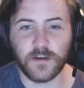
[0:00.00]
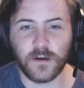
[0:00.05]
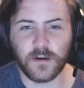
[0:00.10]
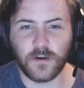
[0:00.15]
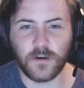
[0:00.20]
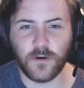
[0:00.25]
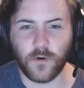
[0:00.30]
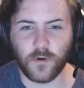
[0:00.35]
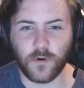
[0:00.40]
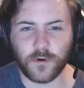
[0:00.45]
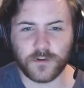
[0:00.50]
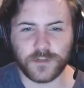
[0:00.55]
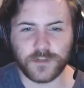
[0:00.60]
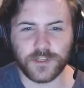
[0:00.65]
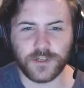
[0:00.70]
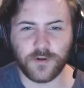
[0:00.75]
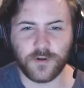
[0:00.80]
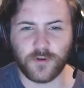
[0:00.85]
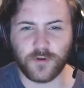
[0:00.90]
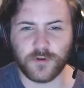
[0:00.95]
Orangey
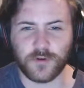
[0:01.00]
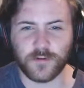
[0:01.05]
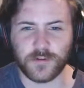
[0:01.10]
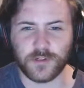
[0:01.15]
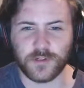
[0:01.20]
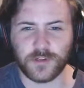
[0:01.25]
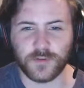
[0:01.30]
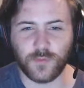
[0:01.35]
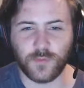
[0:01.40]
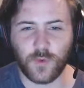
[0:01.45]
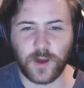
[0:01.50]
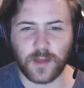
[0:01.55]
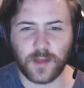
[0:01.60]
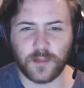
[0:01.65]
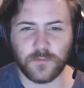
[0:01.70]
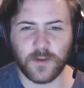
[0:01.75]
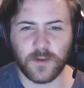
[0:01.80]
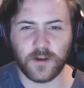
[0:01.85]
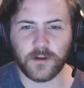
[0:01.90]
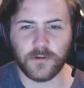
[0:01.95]
orange, wild
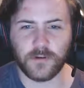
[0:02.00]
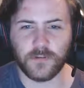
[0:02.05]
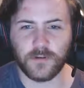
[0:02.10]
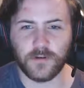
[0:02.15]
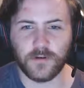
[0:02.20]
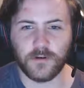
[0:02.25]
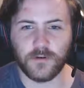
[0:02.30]
berry blue,